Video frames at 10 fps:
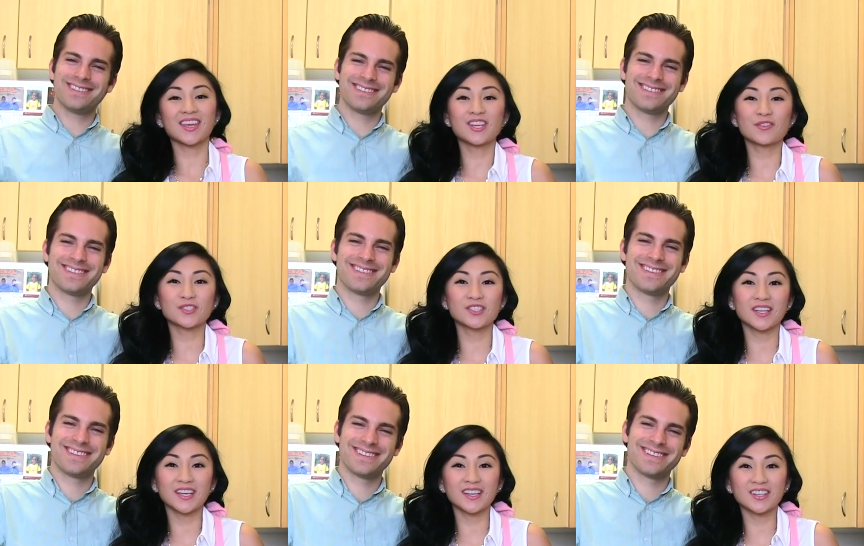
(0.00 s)
Speaker 1: Thank you for
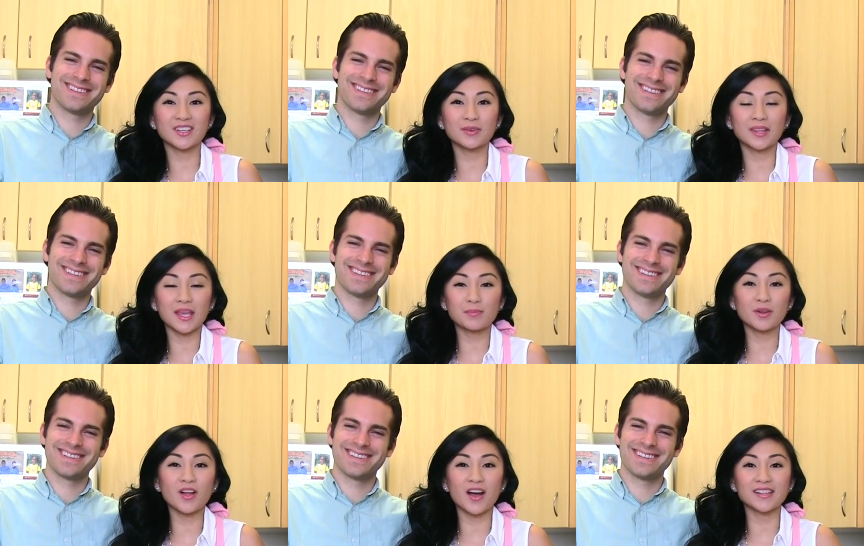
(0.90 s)
tuning in to Cook with
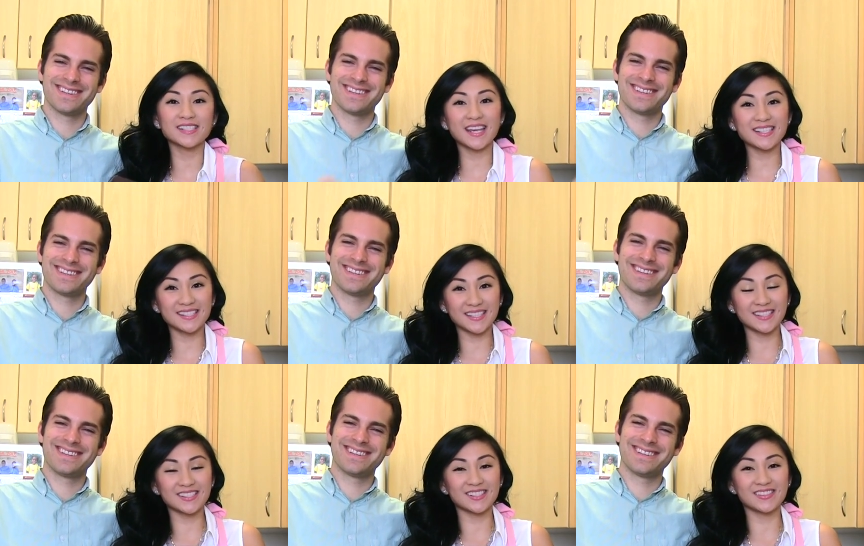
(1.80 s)
April on
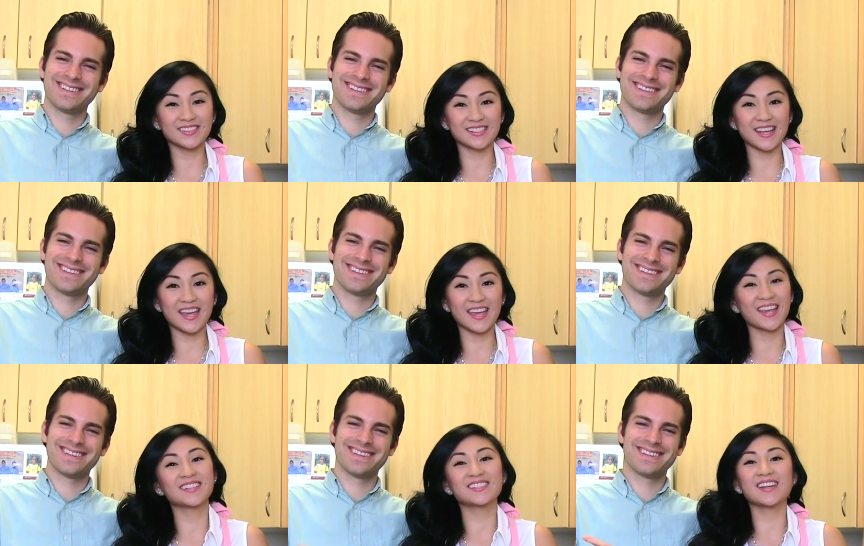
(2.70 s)
Tasty
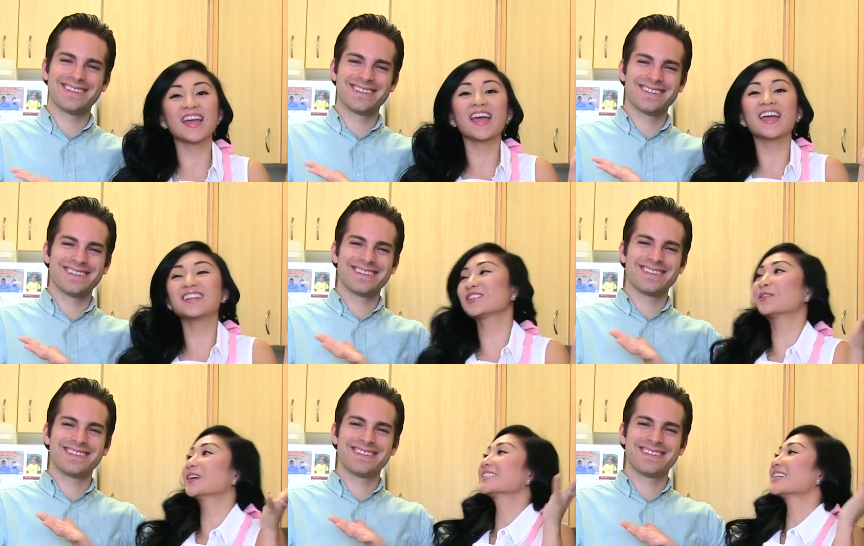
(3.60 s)
Tuesday. Today, do
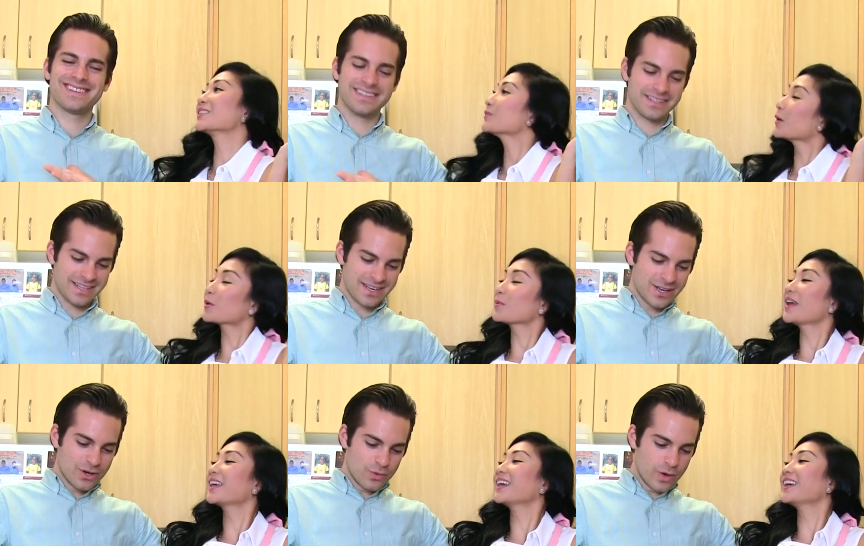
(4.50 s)
you want to tell them what
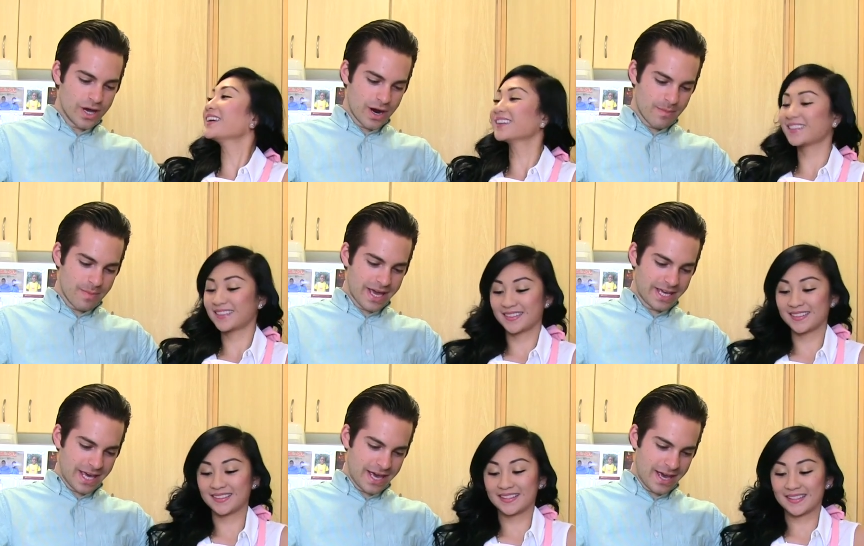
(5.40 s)
we're making? We are
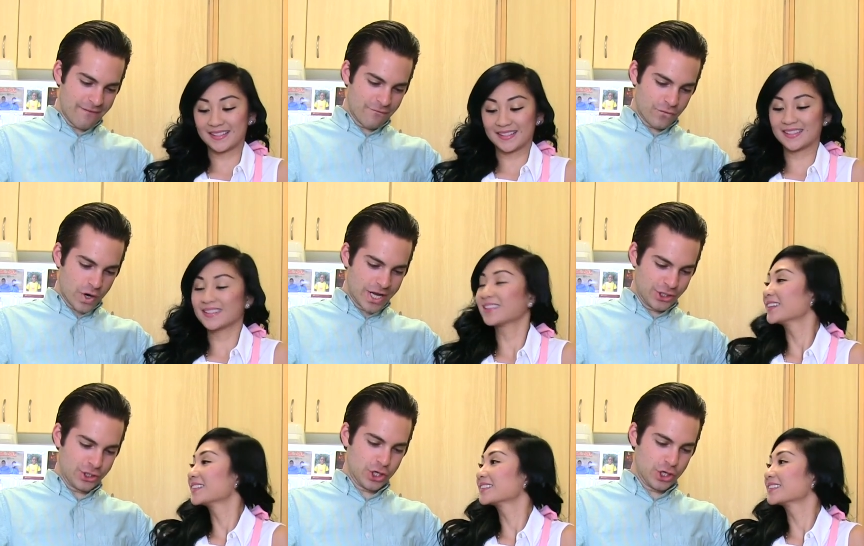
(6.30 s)
Speaker 2: making French